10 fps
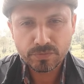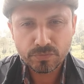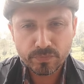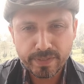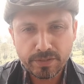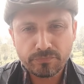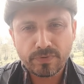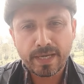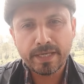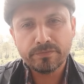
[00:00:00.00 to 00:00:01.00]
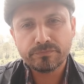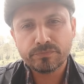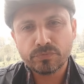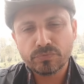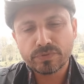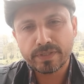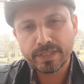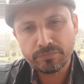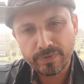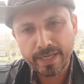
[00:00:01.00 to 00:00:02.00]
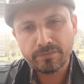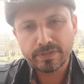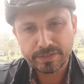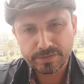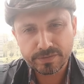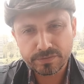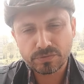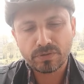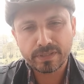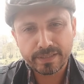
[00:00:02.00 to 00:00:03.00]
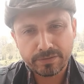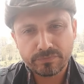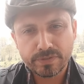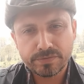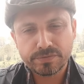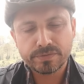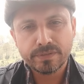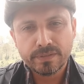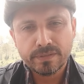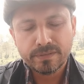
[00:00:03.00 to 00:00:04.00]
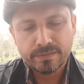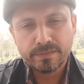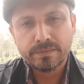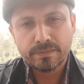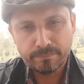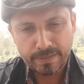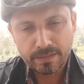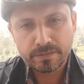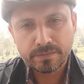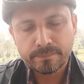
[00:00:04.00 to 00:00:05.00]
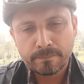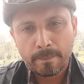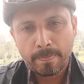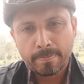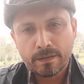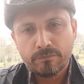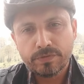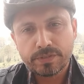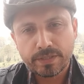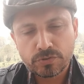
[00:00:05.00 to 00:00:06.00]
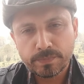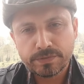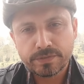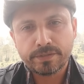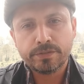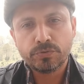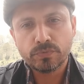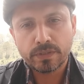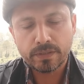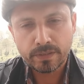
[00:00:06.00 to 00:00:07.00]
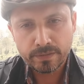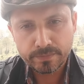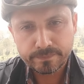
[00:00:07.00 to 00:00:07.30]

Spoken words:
25 to 35 liters on an average milk, which has to be set into curd.